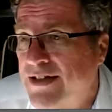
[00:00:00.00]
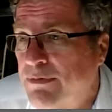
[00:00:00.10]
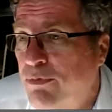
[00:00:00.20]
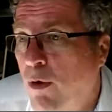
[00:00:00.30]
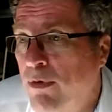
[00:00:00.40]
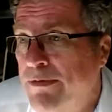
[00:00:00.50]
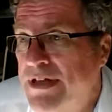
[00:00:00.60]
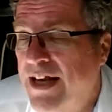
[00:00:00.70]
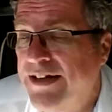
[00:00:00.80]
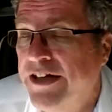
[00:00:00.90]
the problem is
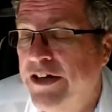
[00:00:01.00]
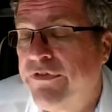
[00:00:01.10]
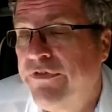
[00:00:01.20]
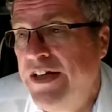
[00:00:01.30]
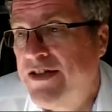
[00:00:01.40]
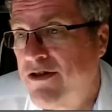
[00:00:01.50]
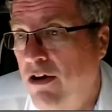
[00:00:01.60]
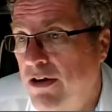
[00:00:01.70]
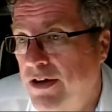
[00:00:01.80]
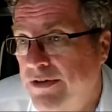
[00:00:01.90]
getting enough feedstock.